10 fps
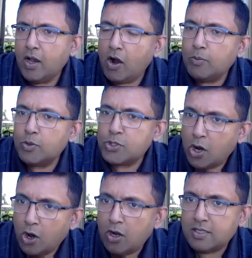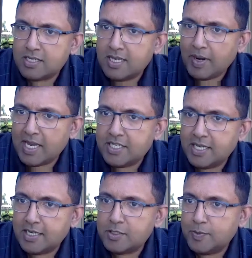Almost all the supply
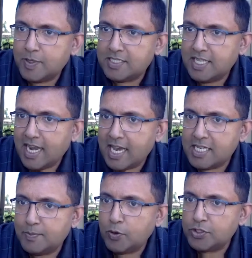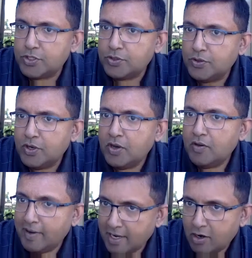chain experts that I spoke to
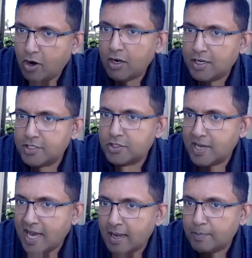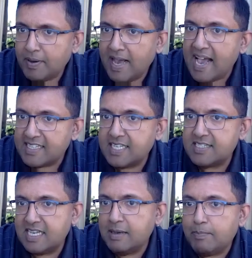were called in to help
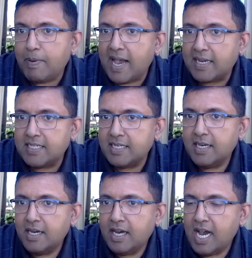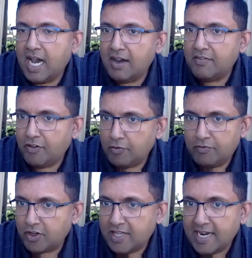assess impact
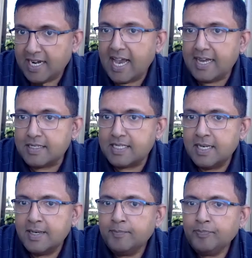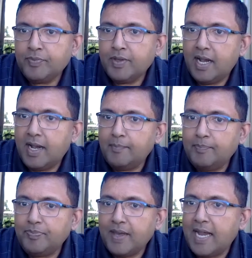for their clients.
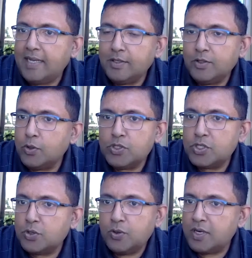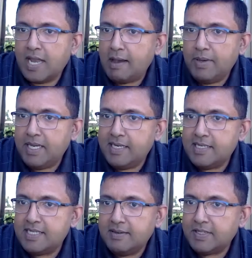And those couldn't have been
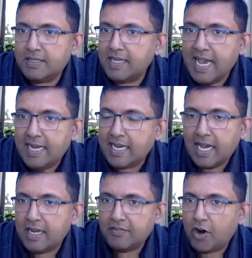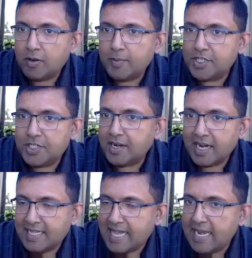easy with any kind of automation,
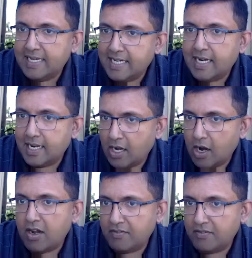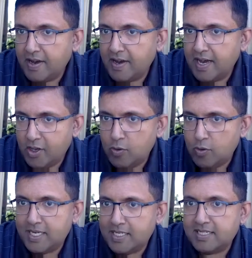right? That needed a lot of
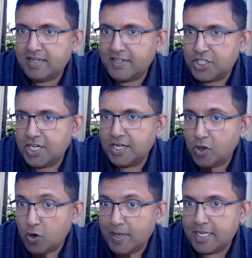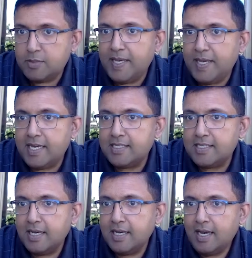human intervention, human
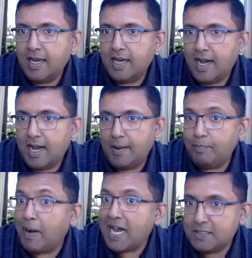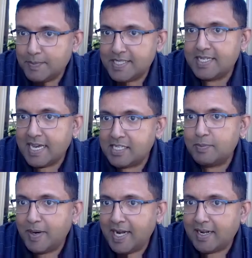experience, past
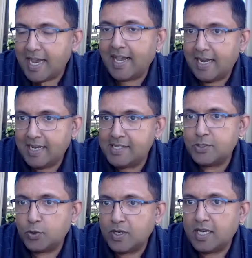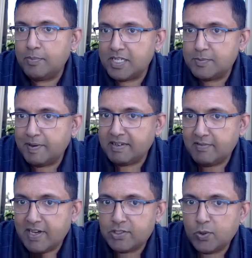mistakes made, like a historical perspective,
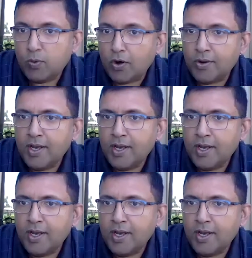and so on.